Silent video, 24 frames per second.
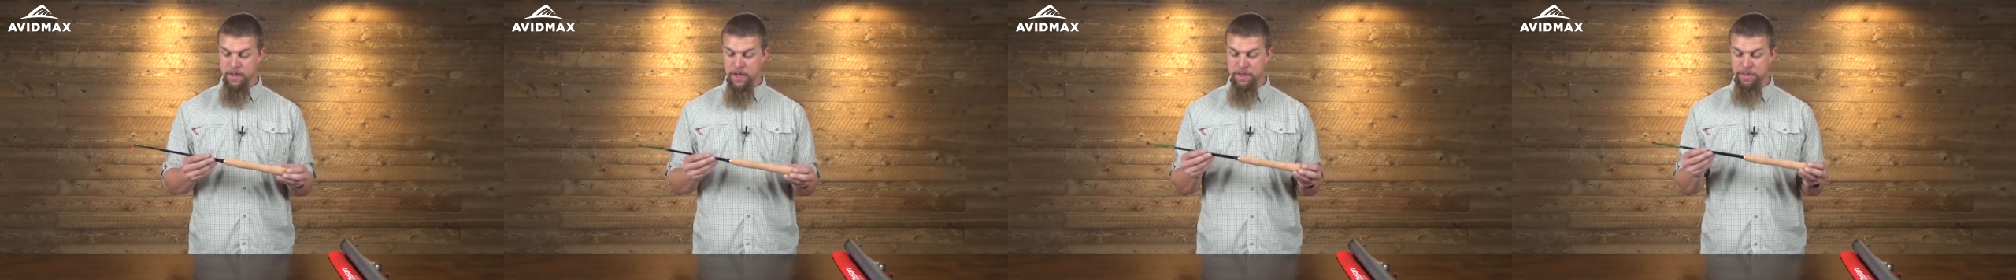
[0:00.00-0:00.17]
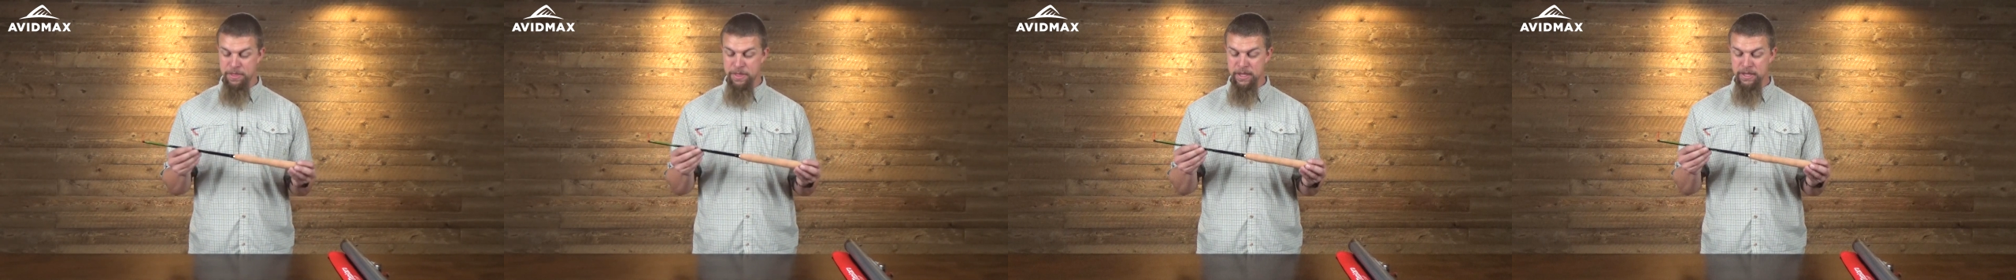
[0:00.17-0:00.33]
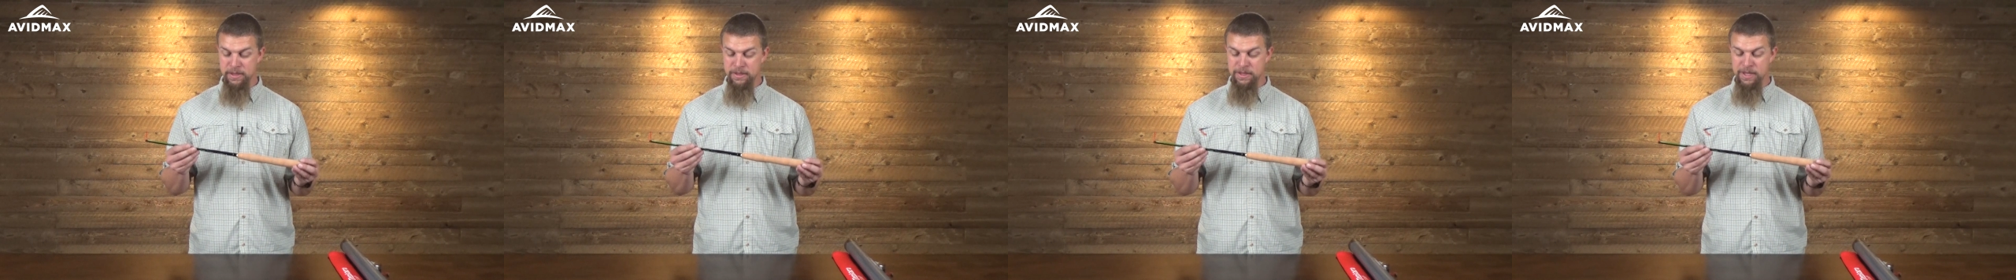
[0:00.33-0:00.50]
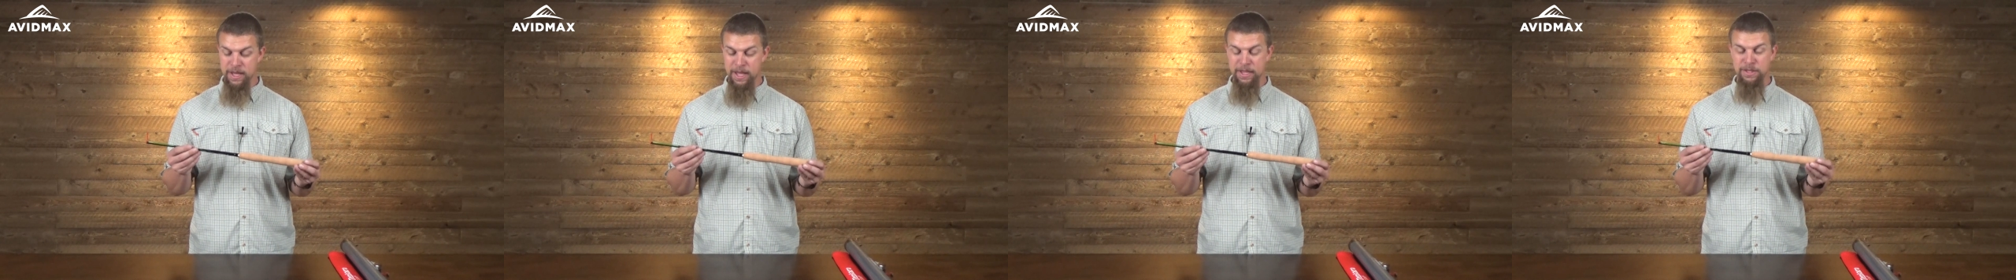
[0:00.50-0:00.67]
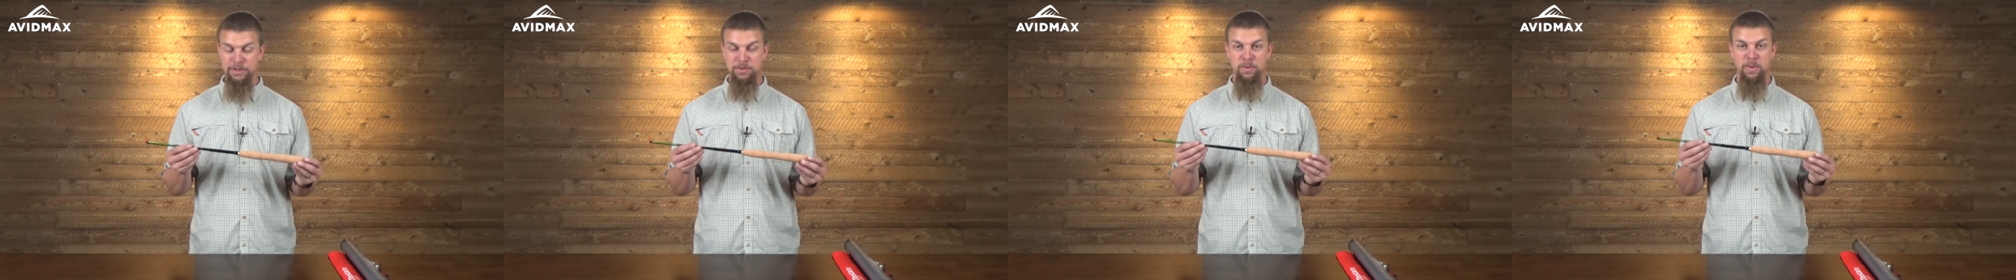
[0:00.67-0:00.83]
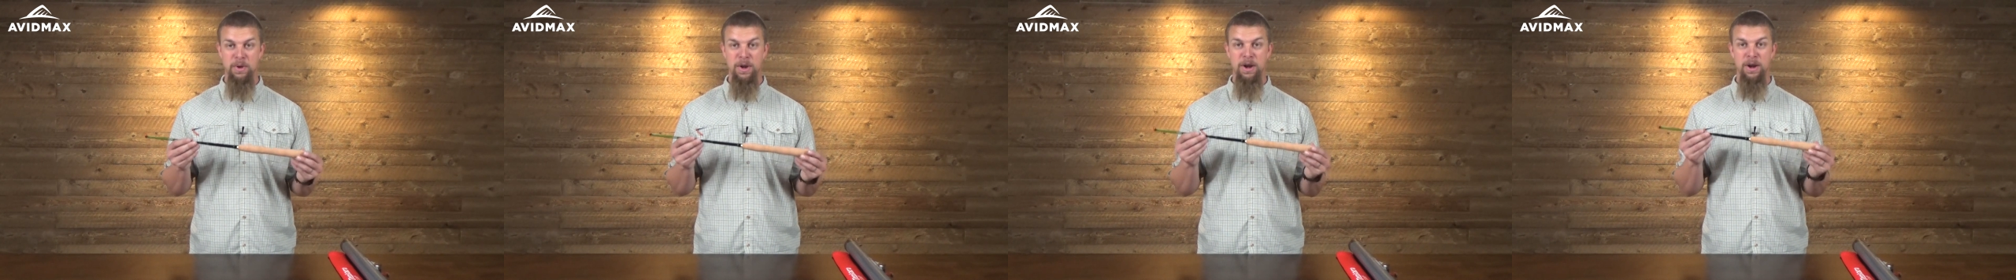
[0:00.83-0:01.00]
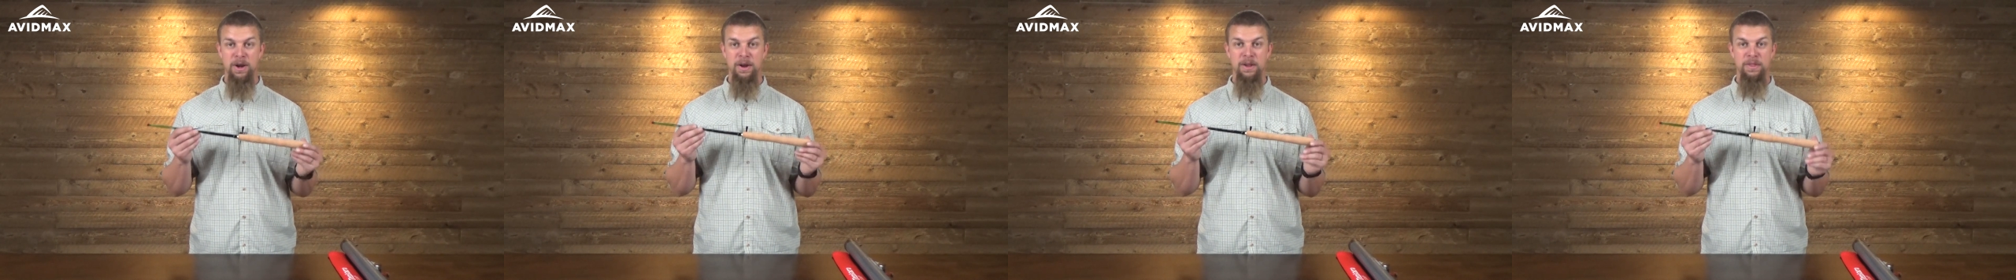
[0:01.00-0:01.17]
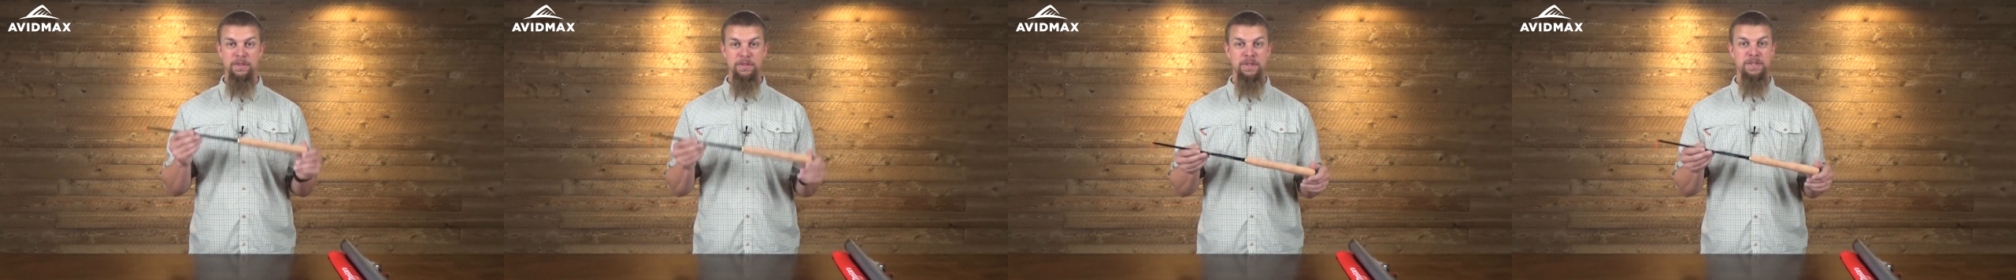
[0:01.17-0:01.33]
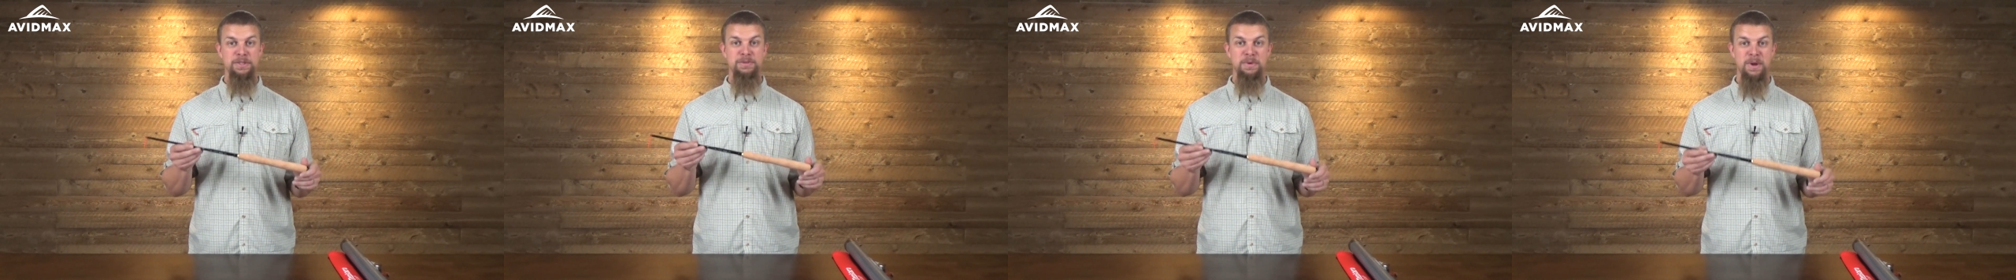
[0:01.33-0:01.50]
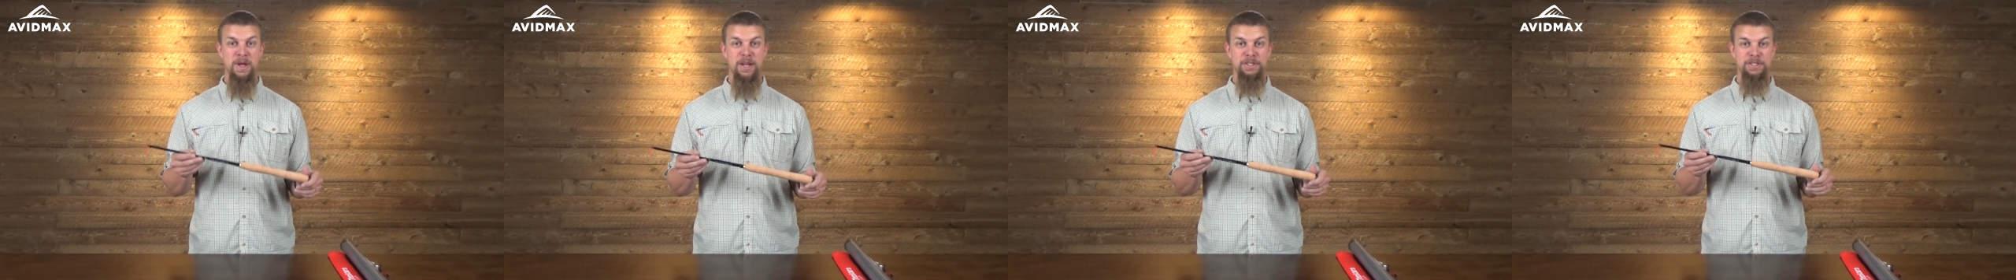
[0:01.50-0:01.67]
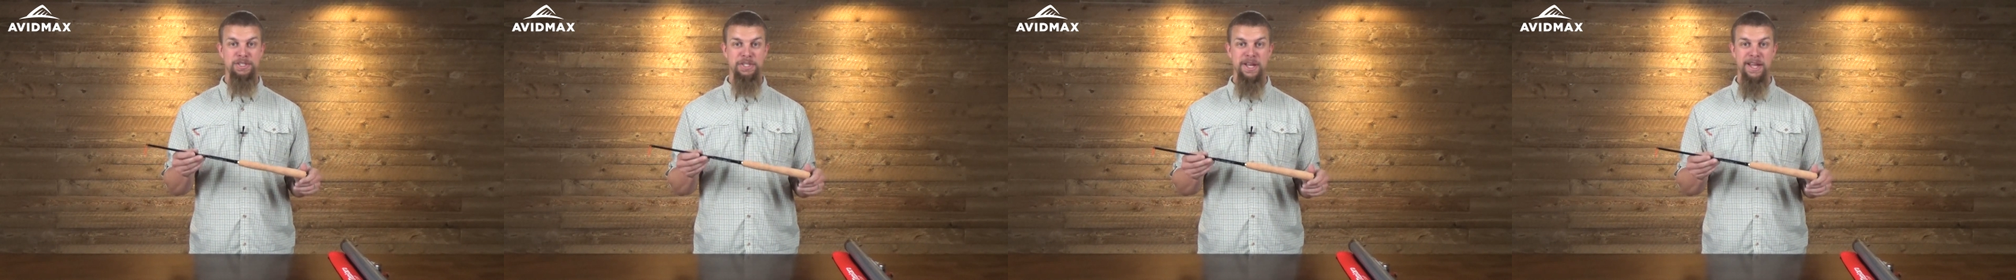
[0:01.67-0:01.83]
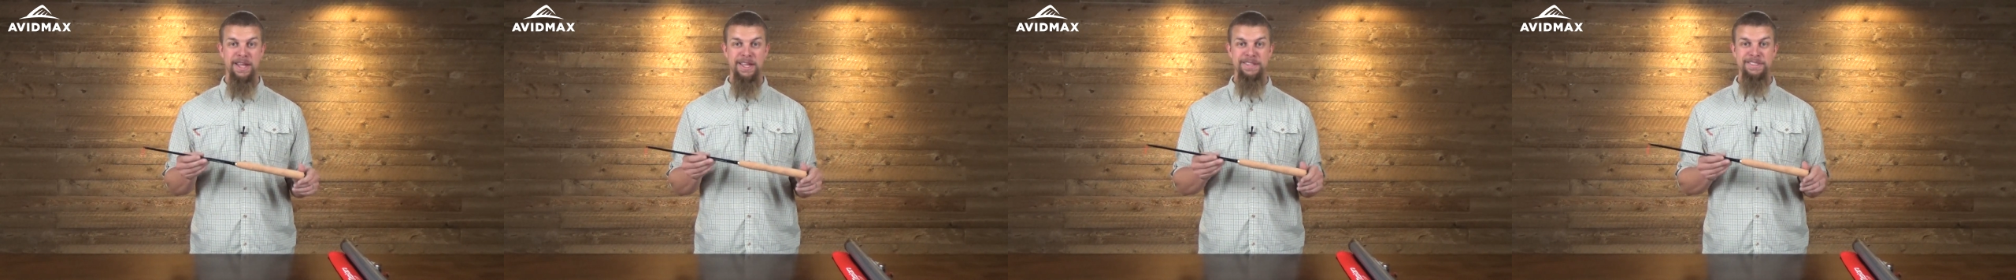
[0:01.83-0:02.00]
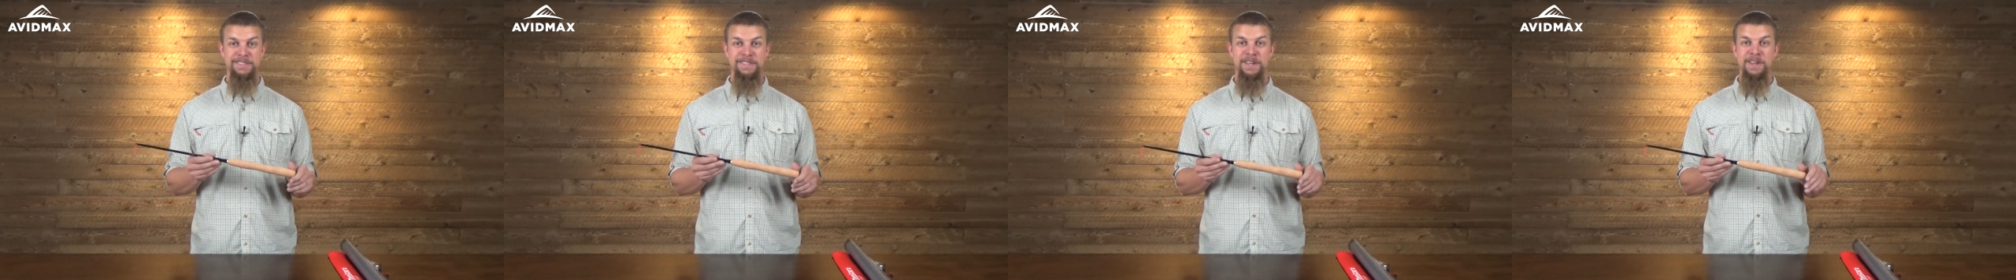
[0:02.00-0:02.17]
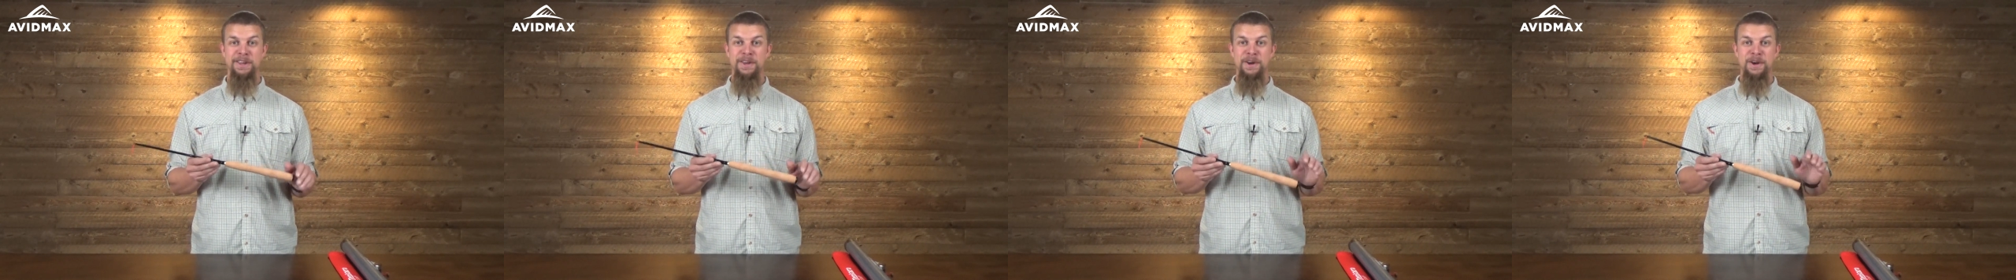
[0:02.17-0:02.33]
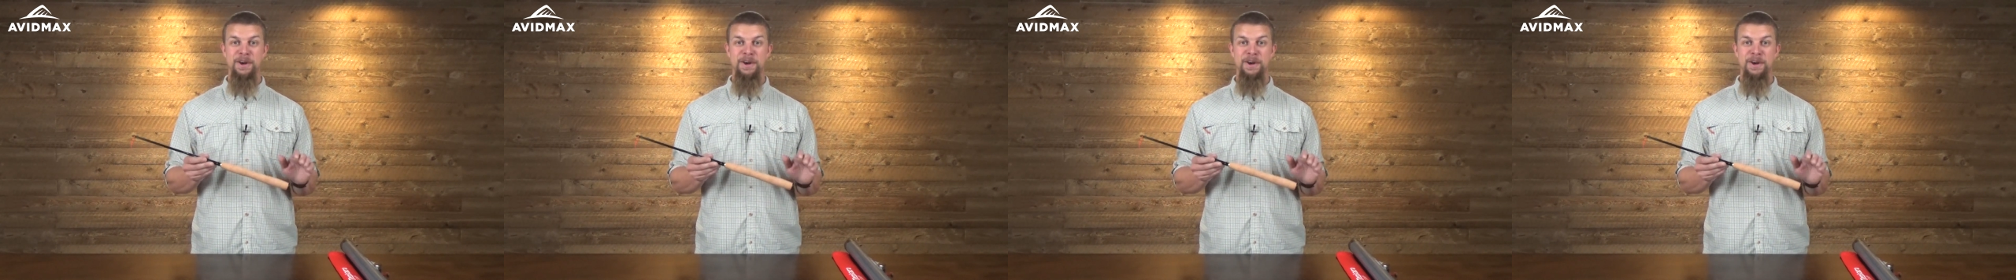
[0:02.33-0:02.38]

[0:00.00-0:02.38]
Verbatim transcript: I think that's where this rod shines